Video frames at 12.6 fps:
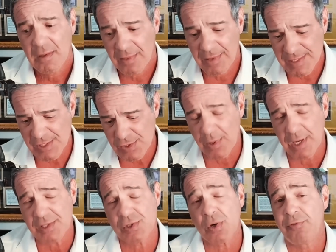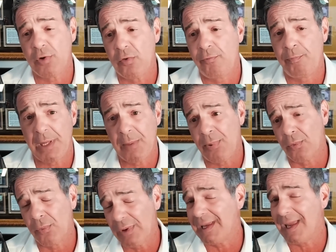This is why so few people
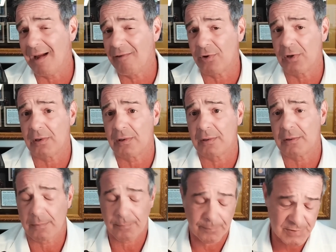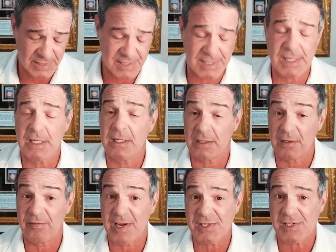really ever succeed in
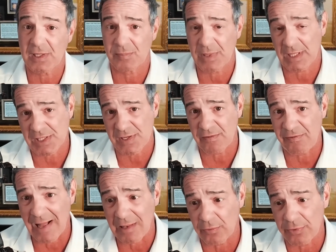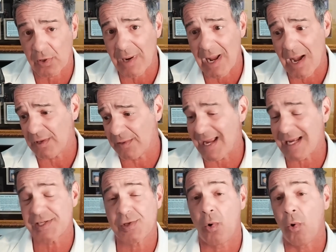investing, because they follow the crowd. And
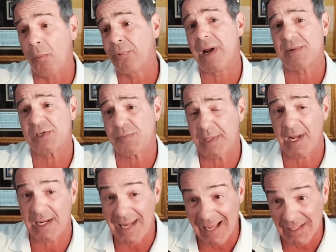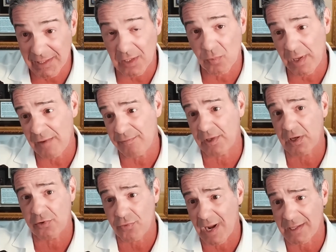that's the whole premise behind Elliott wave and
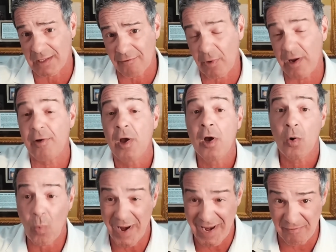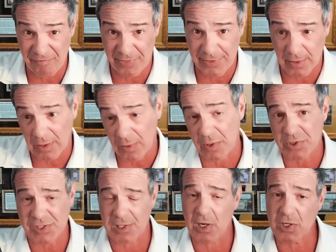Kondratiev wave theory, which
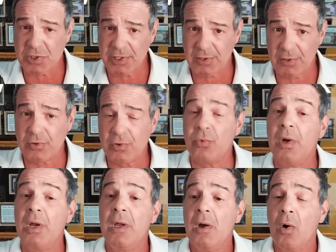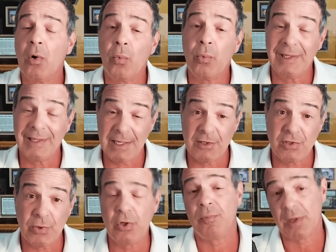is largely due to or related to
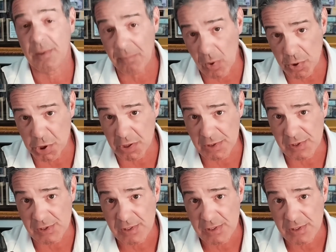human emotions.